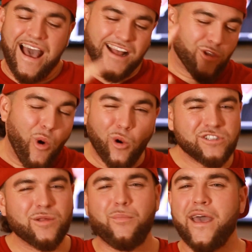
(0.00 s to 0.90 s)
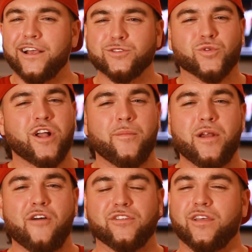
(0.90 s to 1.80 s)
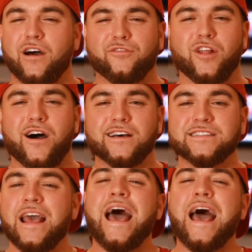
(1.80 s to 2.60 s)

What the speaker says: I told you the Bengals were coming off a tough loss.